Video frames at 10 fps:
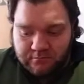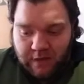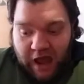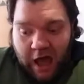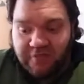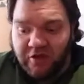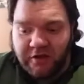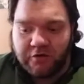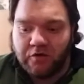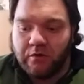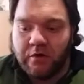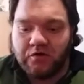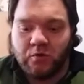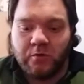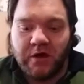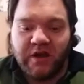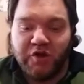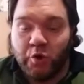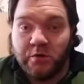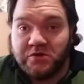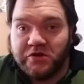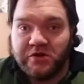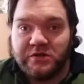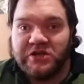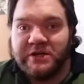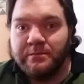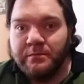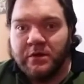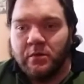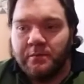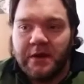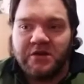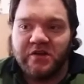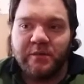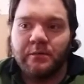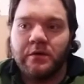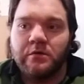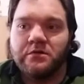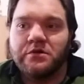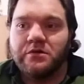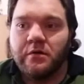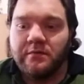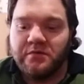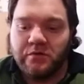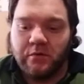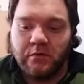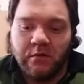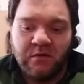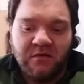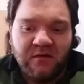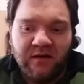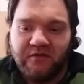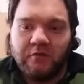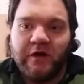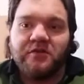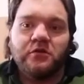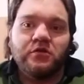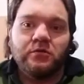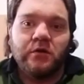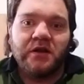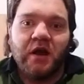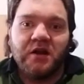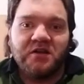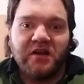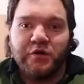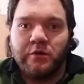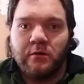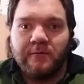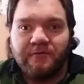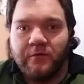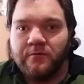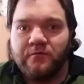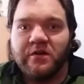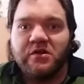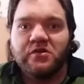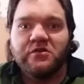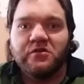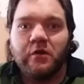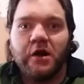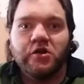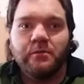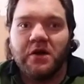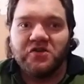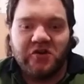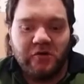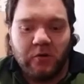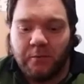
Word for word: I think it's it's okay, you know, it's a good cheap meal, basic meal and stuff. So if you like this sort of content, you know, feel free to subscribe to my channel.